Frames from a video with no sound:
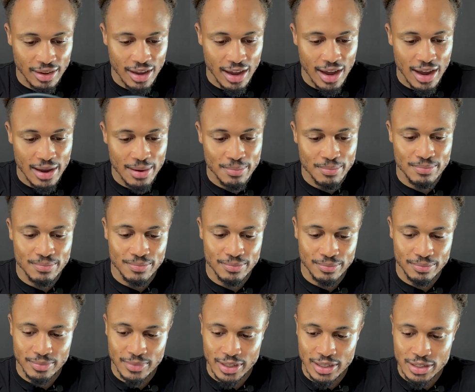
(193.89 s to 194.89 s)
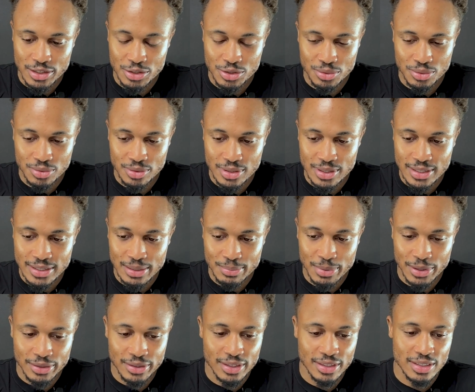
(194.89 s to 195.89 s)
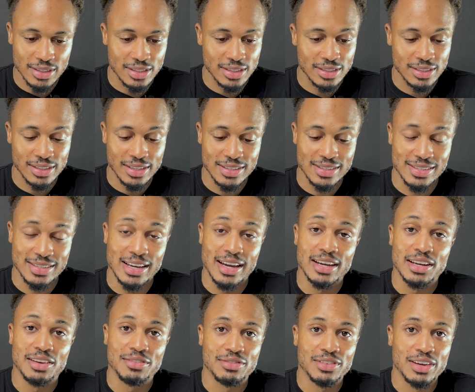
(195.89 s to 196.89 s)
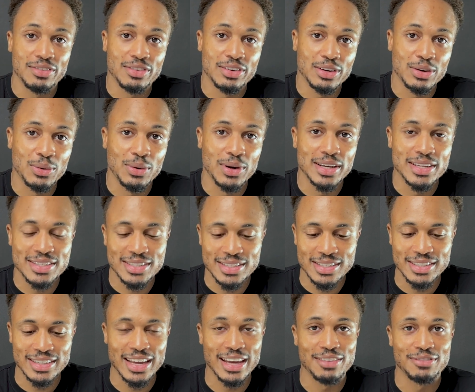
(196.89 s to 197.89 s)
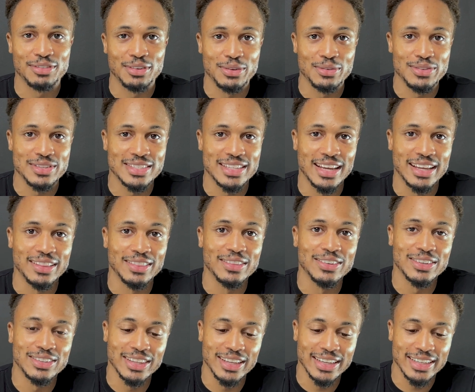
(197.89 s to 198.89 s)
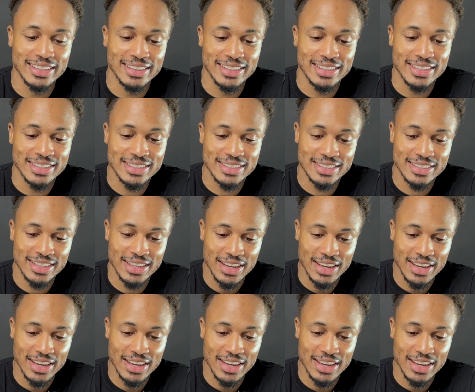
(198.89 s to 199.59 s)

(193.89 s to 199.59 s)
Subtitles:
I'm intrigued about this design. I've never quite seen headphones that look like this.